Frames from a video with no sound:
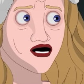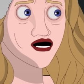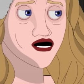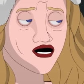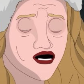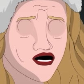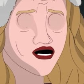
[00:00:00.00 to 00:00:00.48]
my
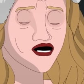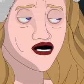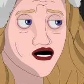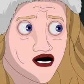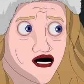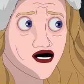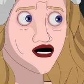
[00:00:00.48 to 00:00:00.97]
heart
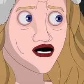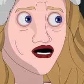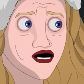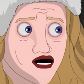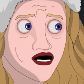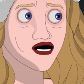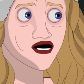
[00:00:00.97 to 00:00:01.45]
pounding in
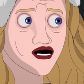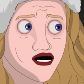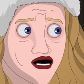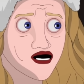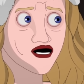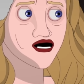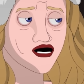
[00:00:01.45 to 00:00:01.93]
my
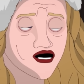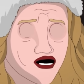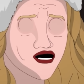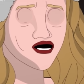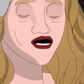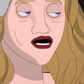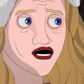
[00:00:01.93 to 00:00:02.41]
chest.
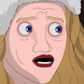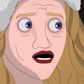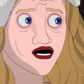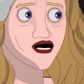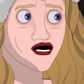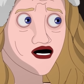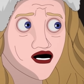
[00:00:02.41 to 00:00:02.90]

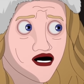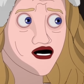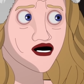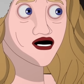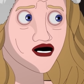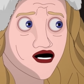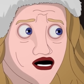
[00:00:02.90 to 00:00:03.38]
My heart was
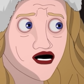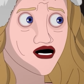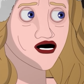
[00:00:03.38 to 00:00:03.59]
beating